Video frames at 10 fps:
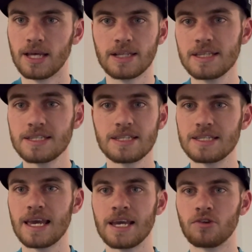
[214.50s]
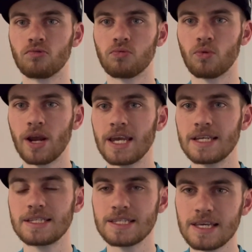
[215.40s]
This is a
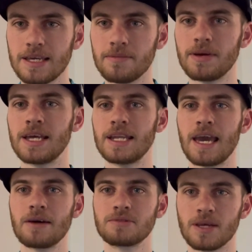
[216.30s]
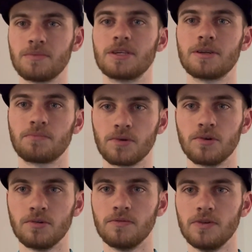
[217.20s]
great team, and they have something to
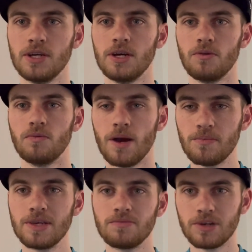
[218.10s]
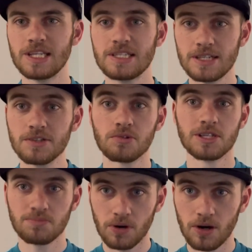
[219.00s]
prove. When he sees
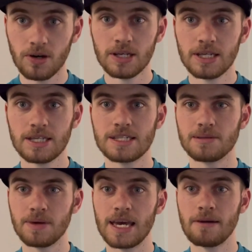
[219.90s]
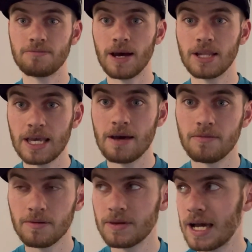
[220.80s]
Chris Paul, he's like, man, I finally have
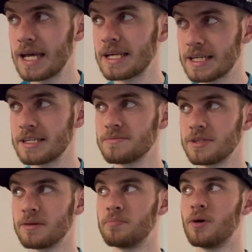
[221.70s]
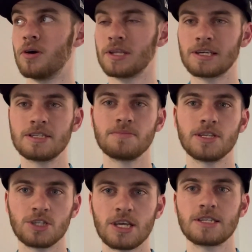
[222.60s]
a guy that gives me the ball, that gives me a
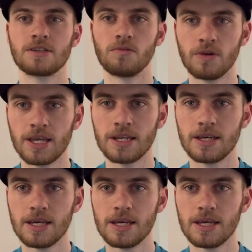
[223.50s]
chance to win.